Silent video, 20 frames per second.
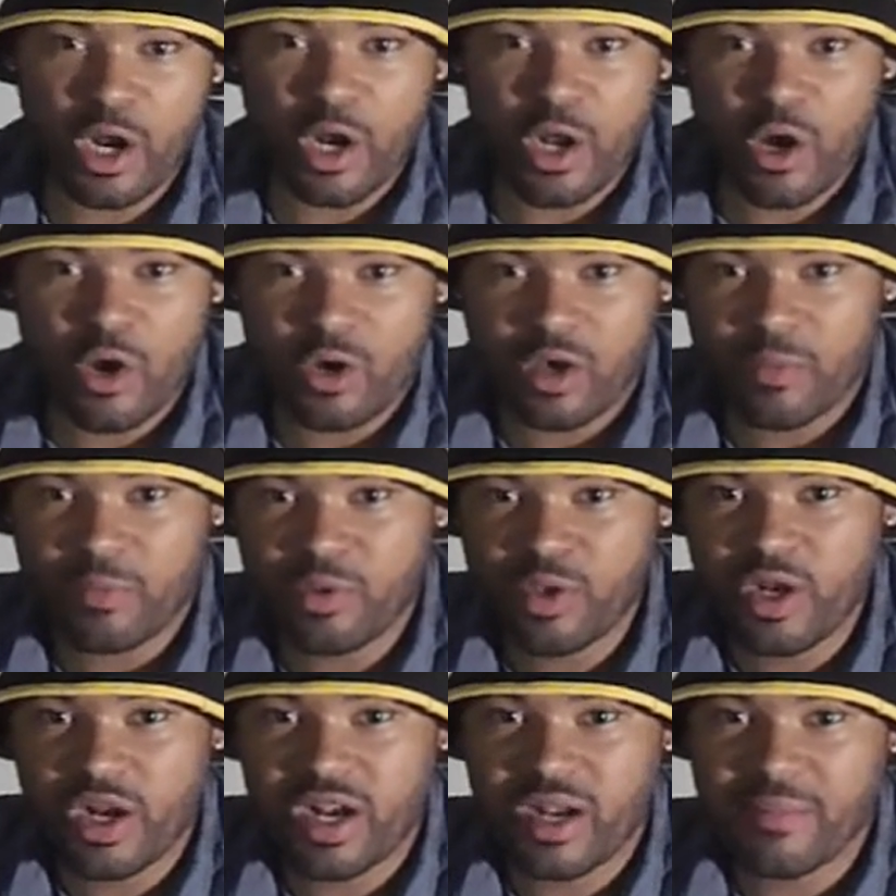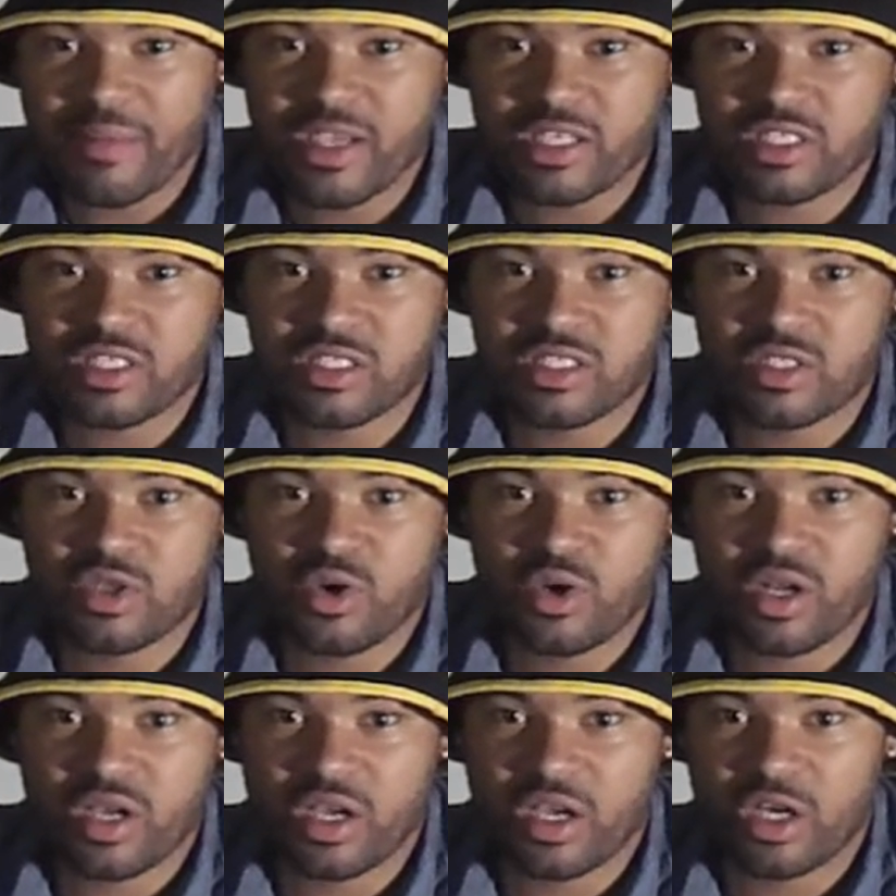don't know, computer animation is
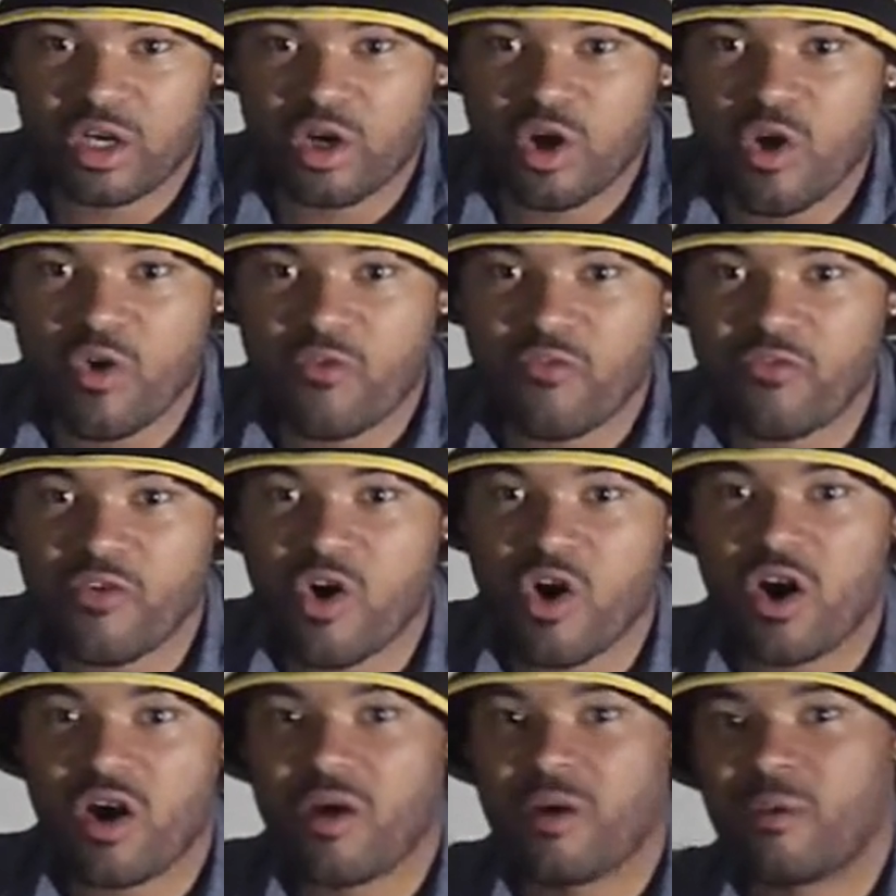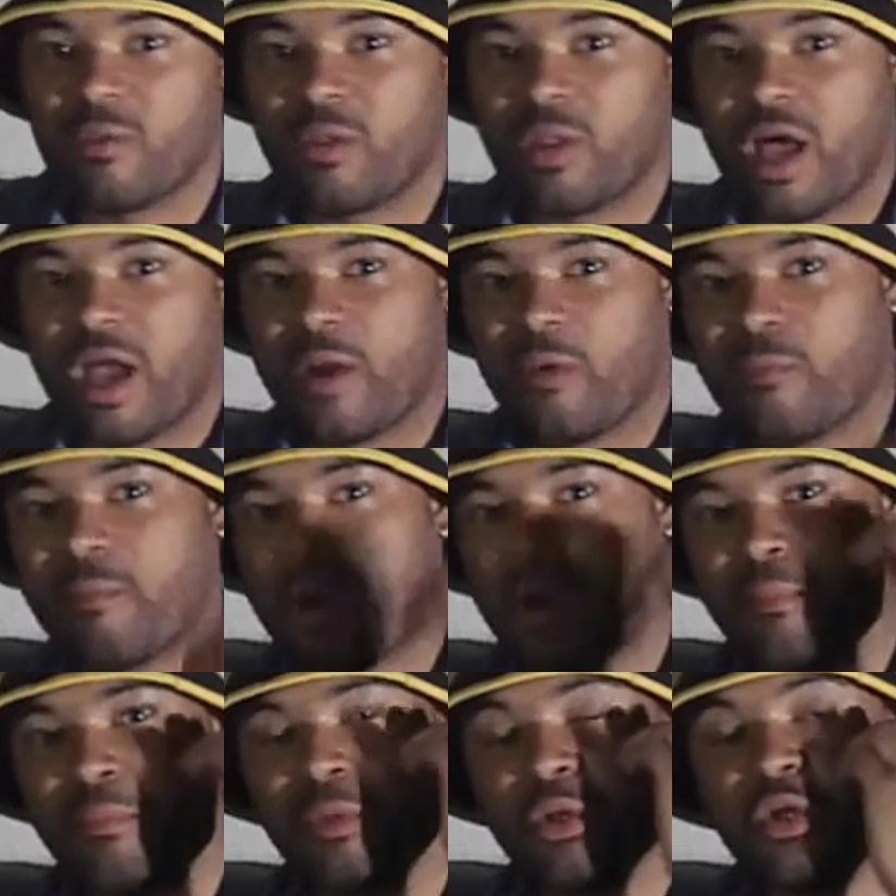gonna go far like
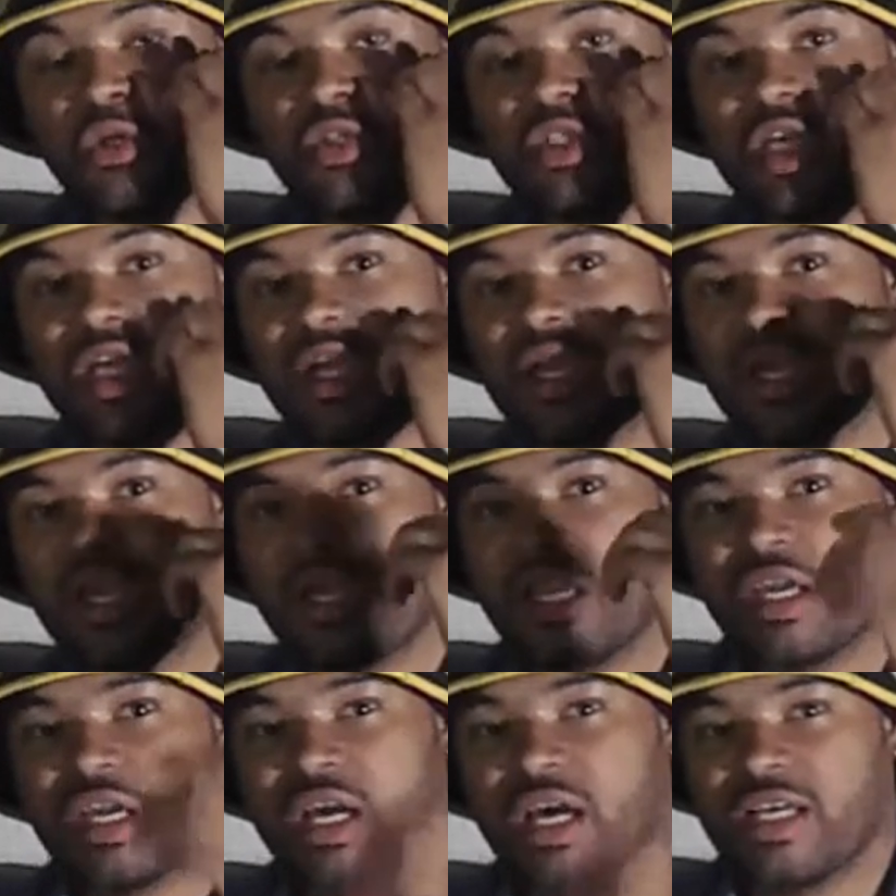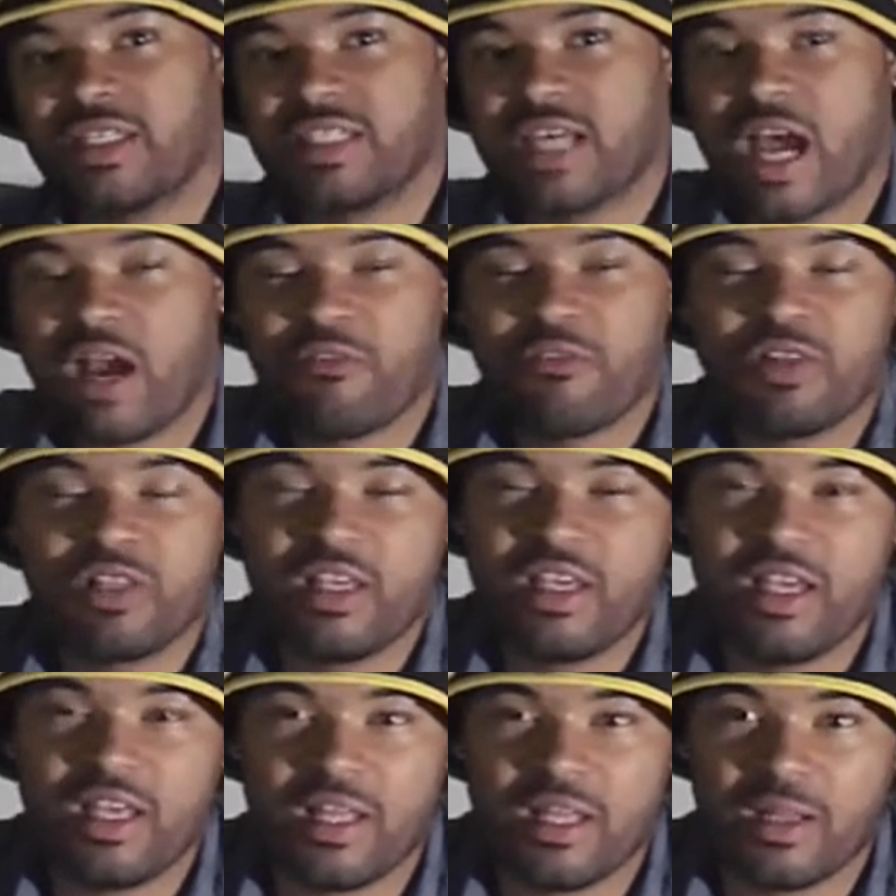my music, because I
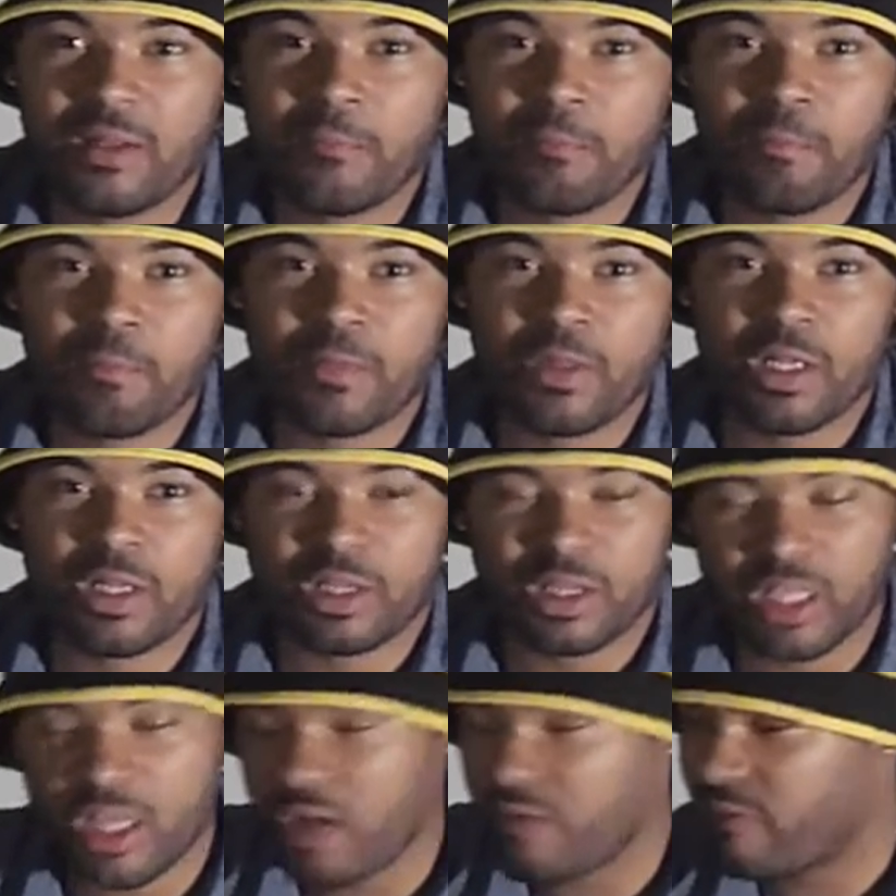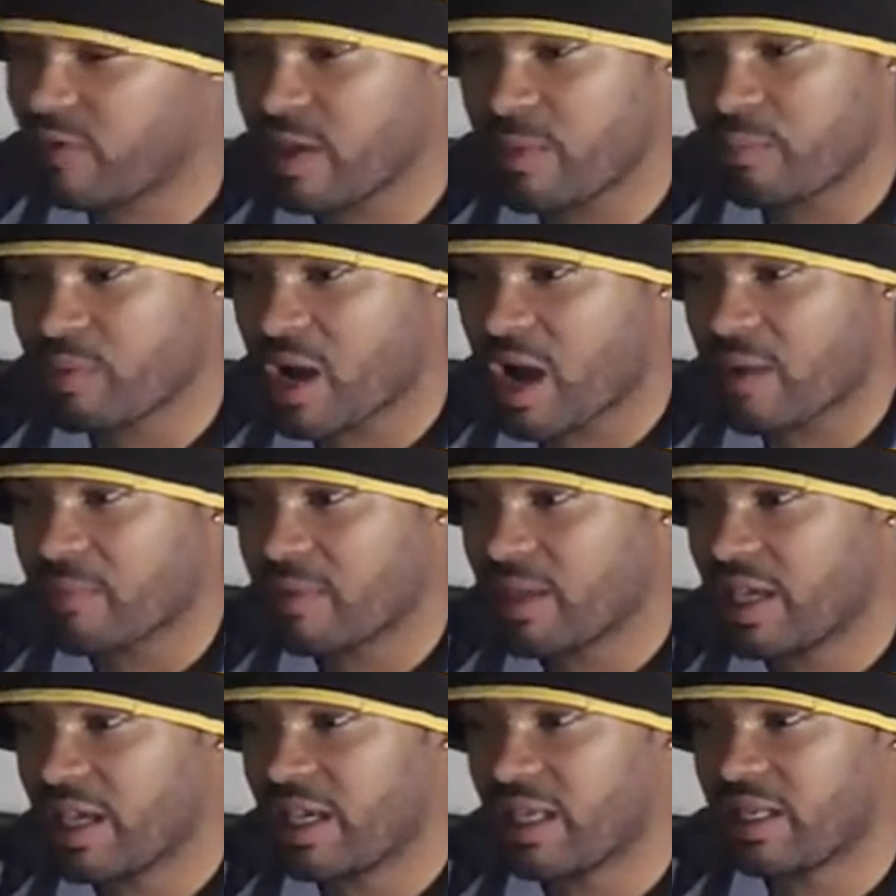really love hip hop
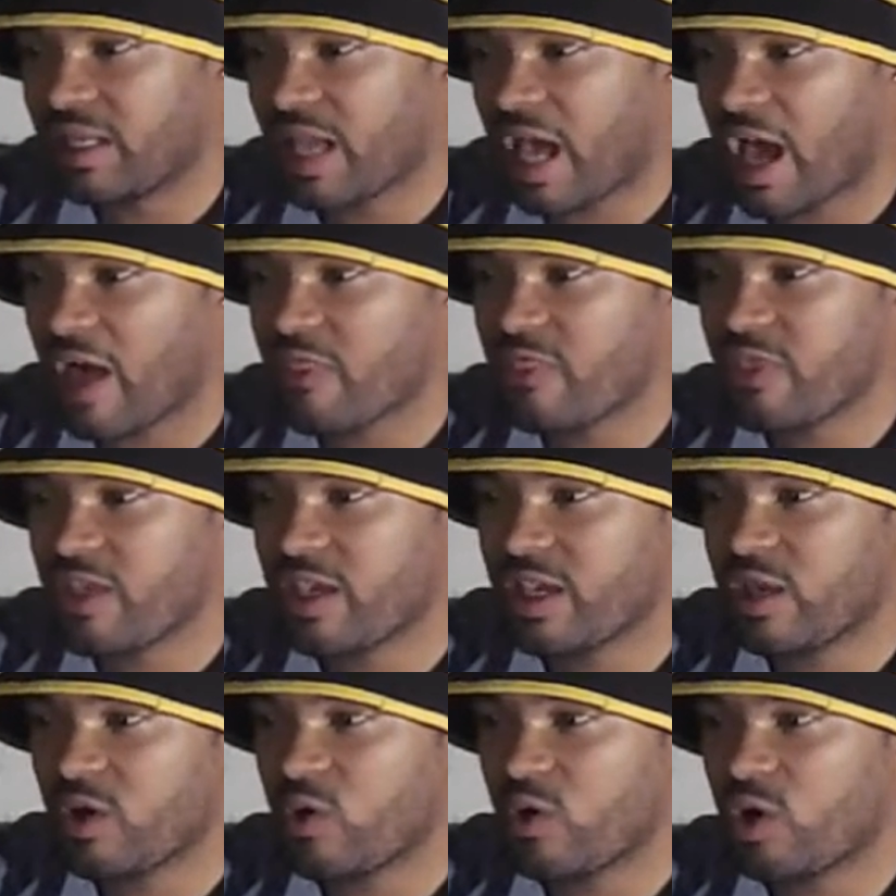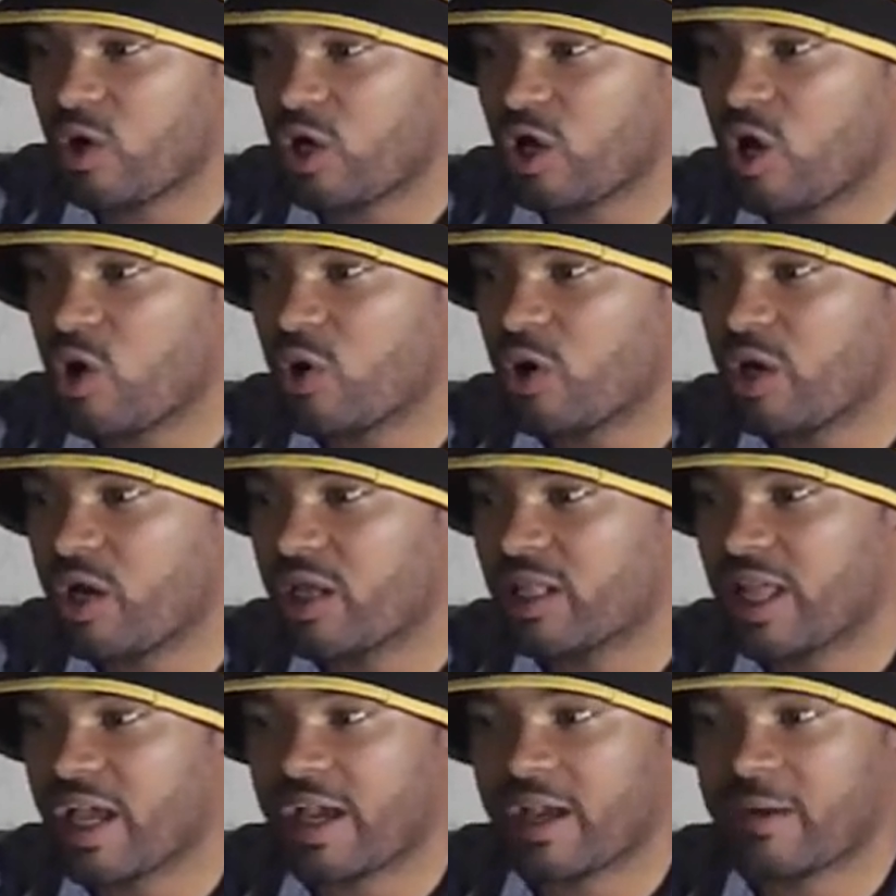and I think it will go
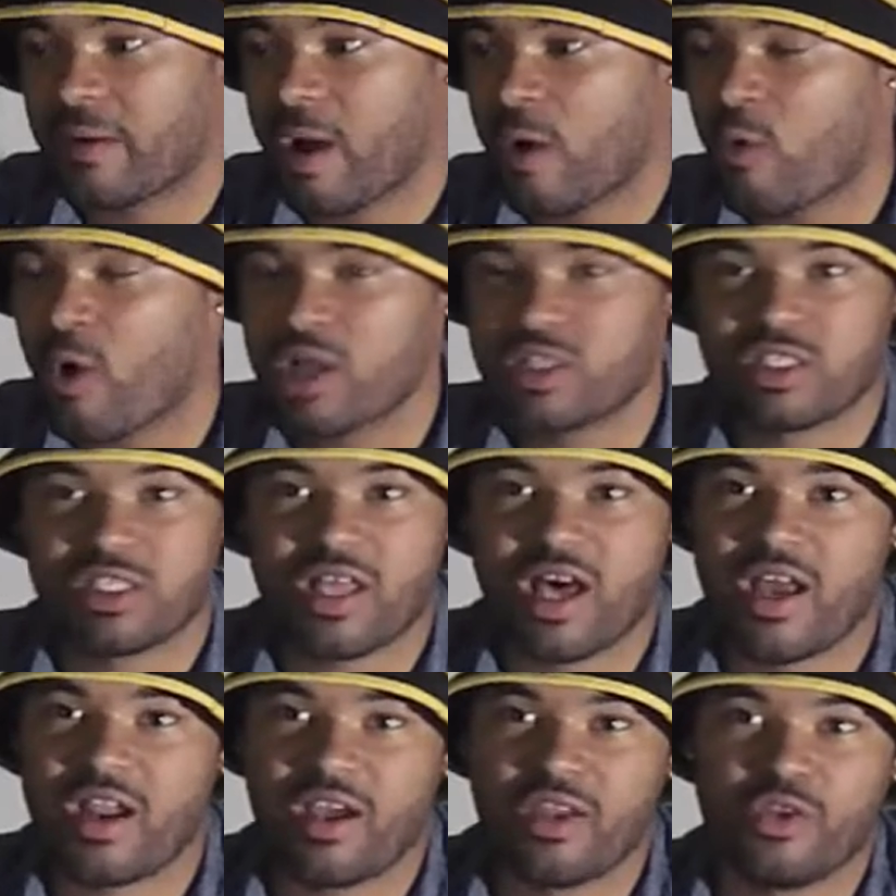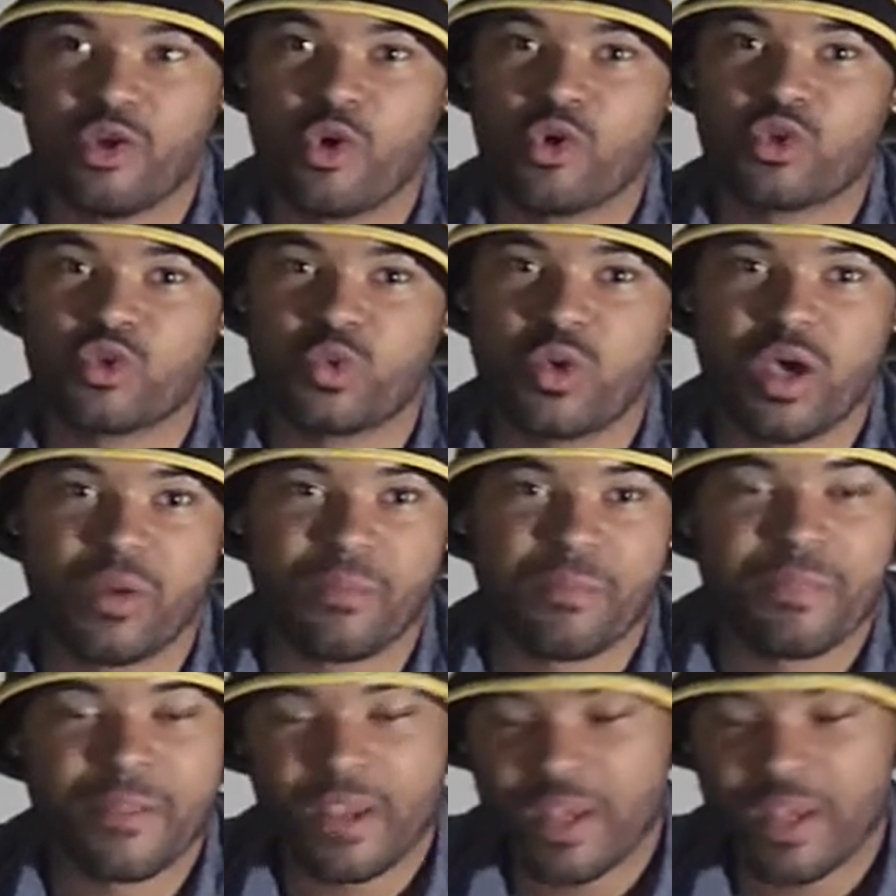good. Like I watch a lot of Adult Swim.